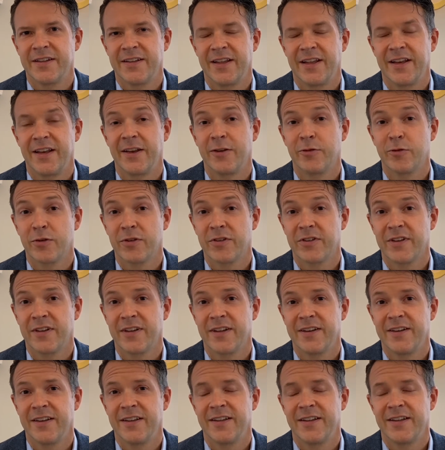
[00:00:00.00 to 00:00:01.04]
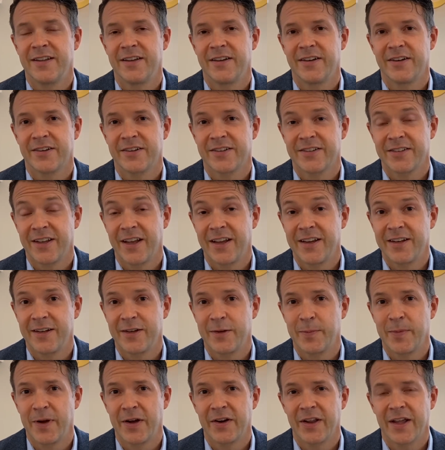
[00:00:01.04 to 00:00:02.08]
and interested and excited
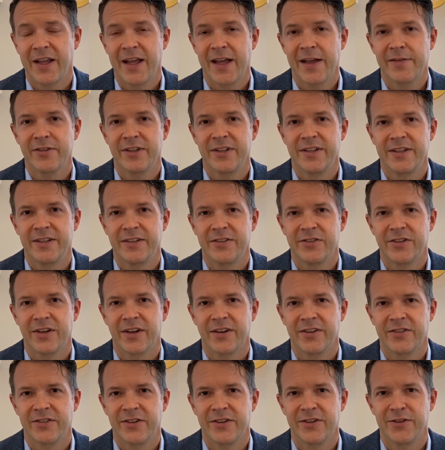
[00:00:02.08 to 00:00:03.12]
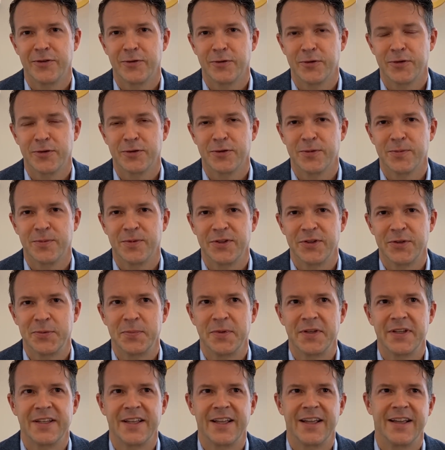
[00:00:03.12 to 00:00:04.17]
about having the injection in order to really
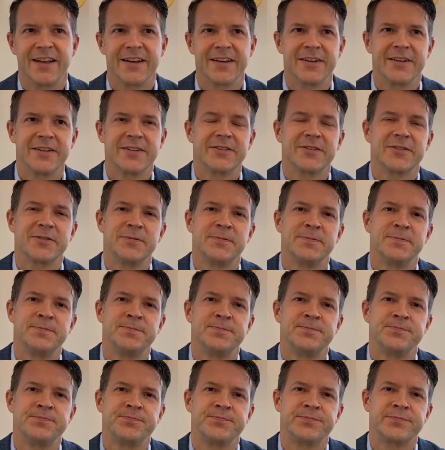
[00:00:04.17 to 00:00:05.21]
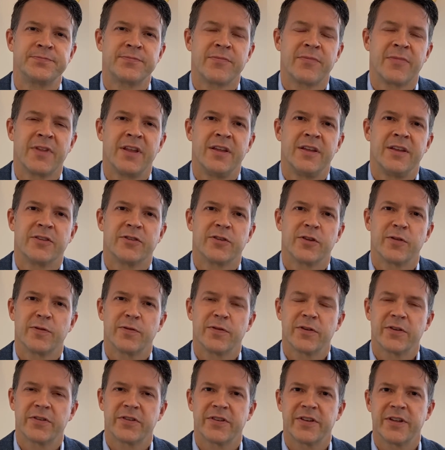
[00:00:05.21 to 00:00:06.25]
be candidates. So the
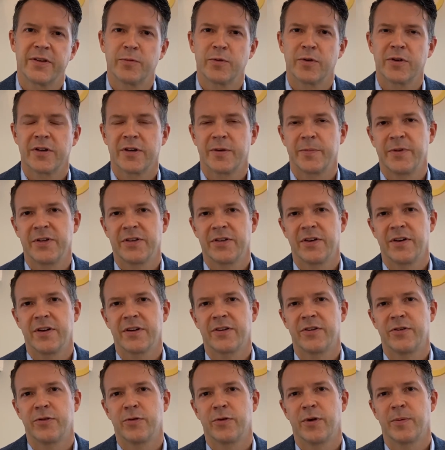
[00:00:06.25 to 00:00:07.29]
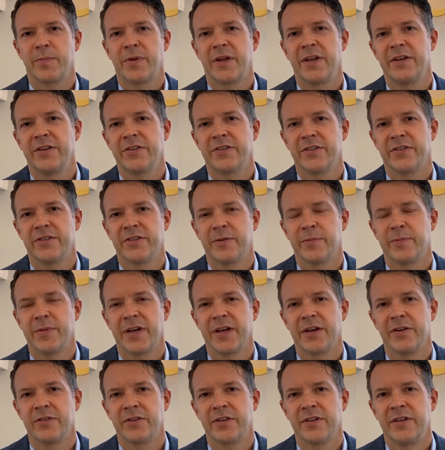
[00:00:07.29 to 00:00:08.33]
first thing we're going to be talking to our patients
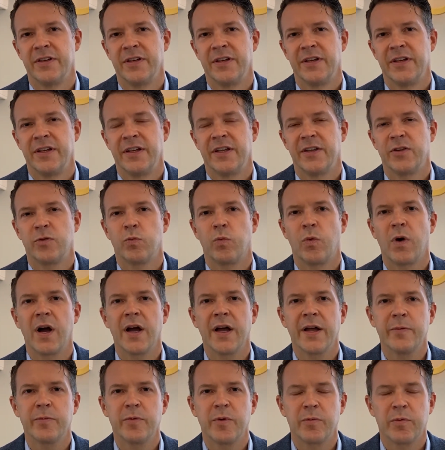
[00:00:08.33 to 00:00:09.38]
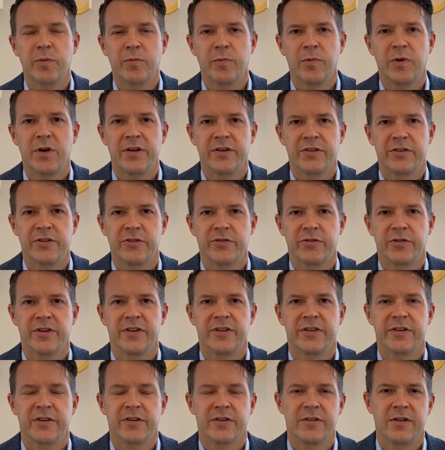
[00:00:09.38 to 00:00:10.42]
about is why we would want to
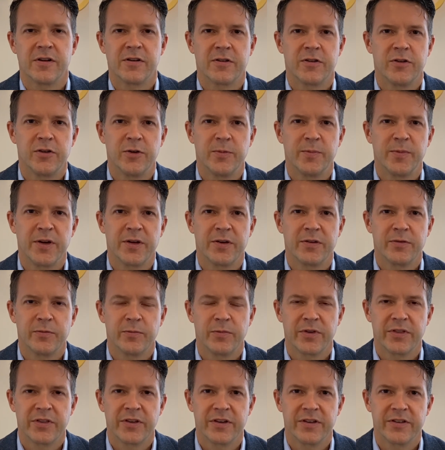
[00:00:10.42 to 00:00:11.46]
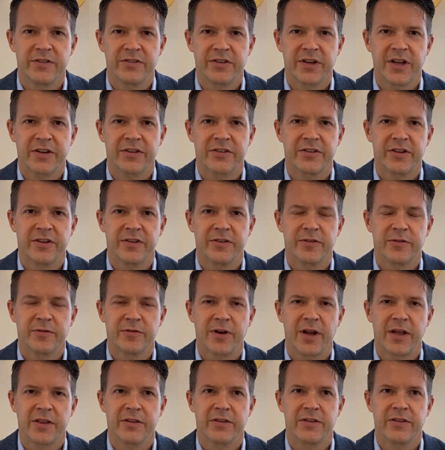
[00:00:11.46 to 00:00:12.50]
treat their glaucoma with an injection
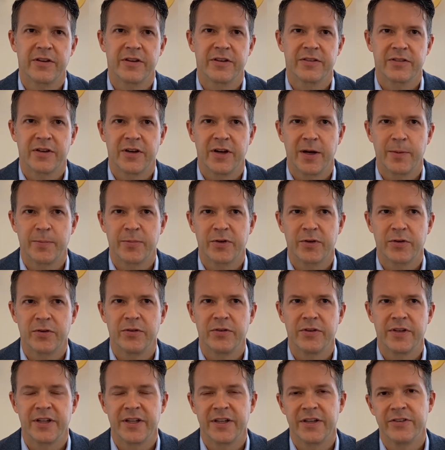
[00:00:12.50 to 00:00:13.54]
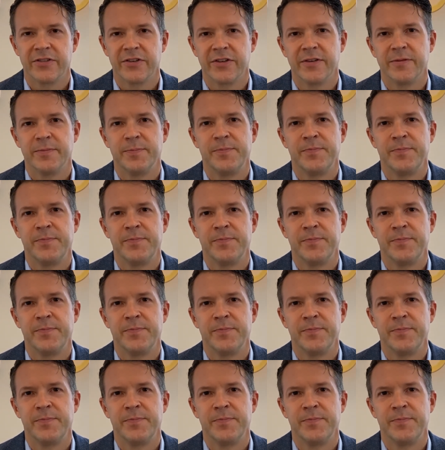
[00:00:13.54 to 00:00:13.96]
rather than a topical agent.